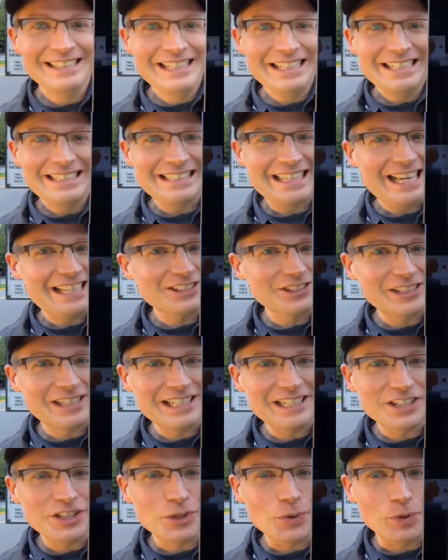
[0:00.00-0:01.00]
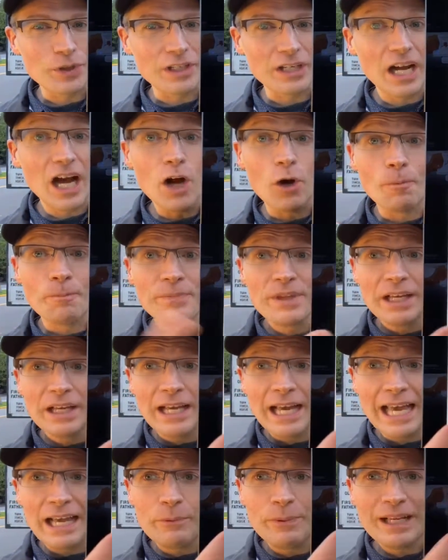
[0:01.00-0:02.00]
Days are getting shorter.
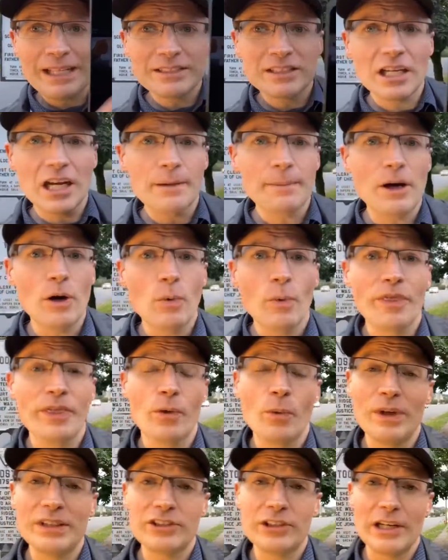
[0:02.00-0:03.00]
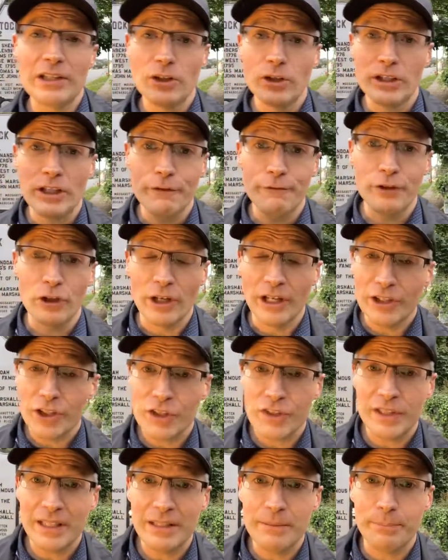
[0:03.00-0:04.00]
And we can talk about the winter outlook if you're
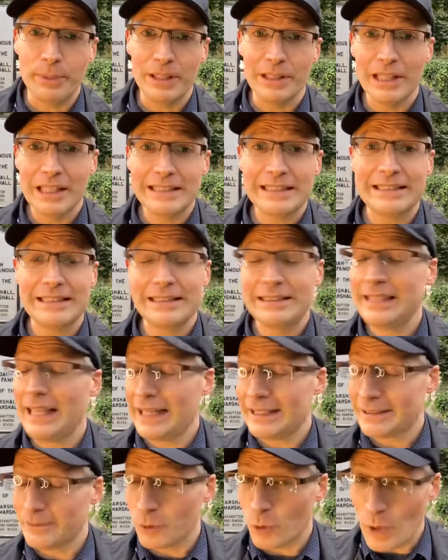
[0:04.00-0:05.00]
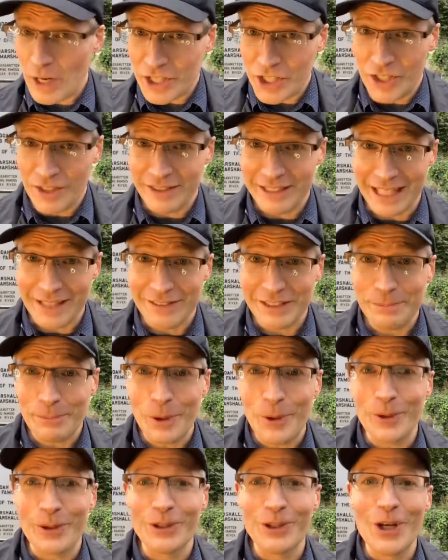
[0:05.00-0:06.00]
interested, but let's take some questions. I've
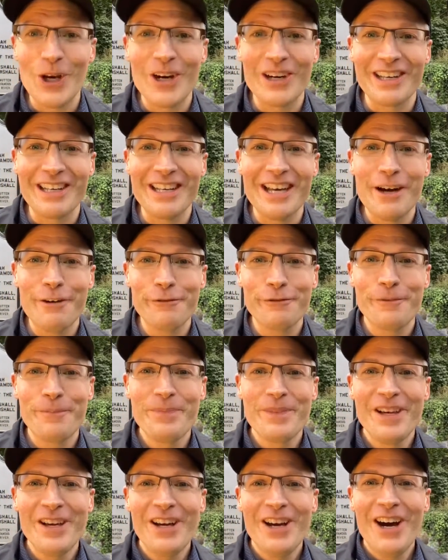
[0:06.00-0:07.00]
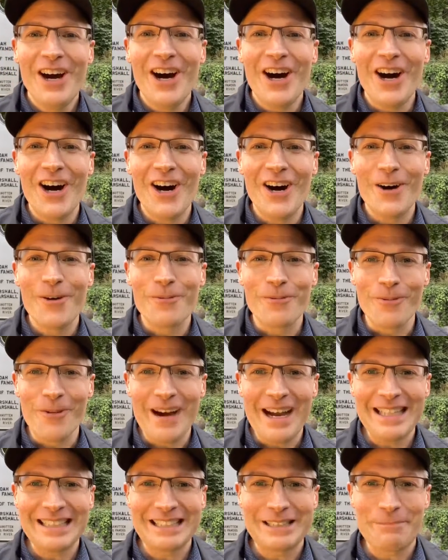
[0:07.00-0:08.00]
spoken long enough. All
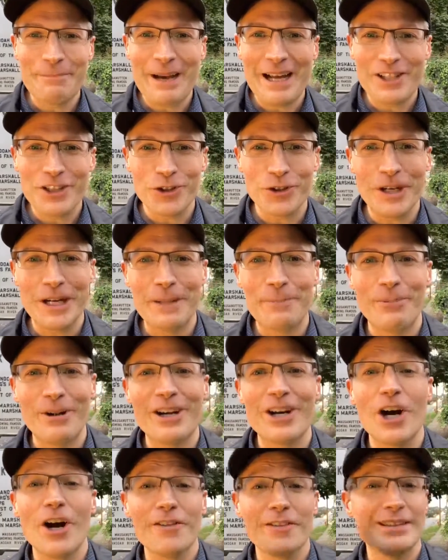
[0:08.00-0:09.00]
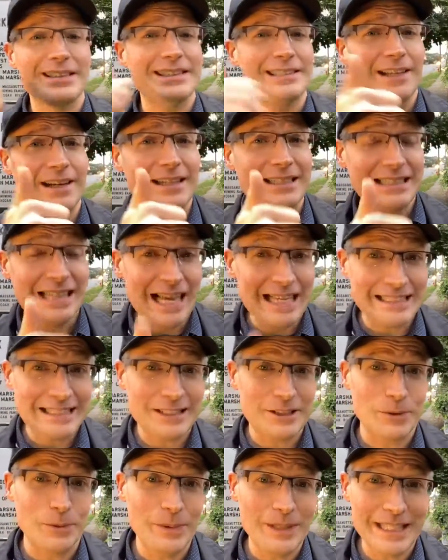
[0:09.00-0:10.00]
right, Petra, bring on the sun.
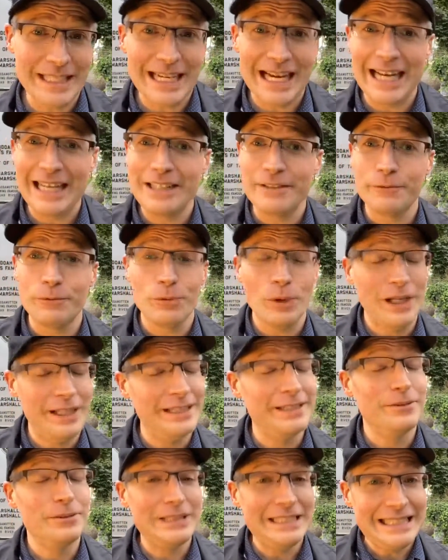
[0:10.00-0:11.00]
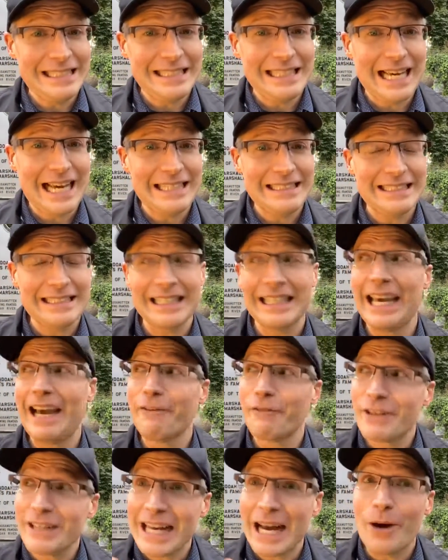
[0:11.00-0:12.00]
Yes, we kind of need that
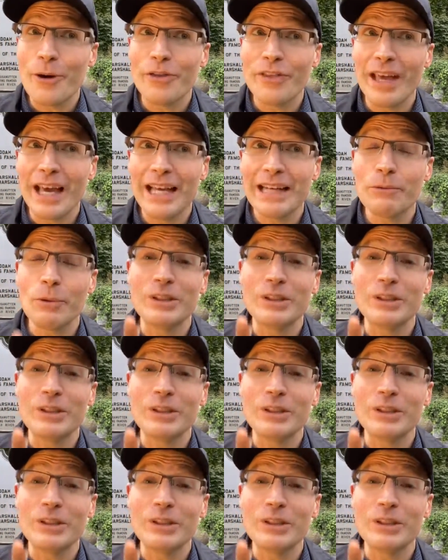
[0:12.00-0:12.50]
every now and then.